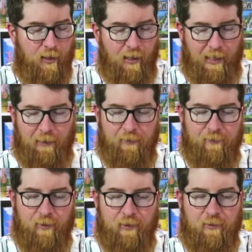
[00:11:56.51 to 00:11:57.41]
Uh,
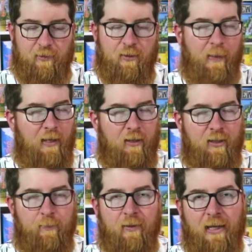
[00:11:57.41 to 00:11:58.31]
however, depending
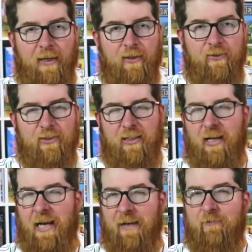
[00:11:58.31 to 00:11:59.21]
on the players, it
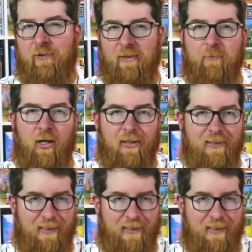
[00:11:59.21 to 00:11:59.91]
can really bog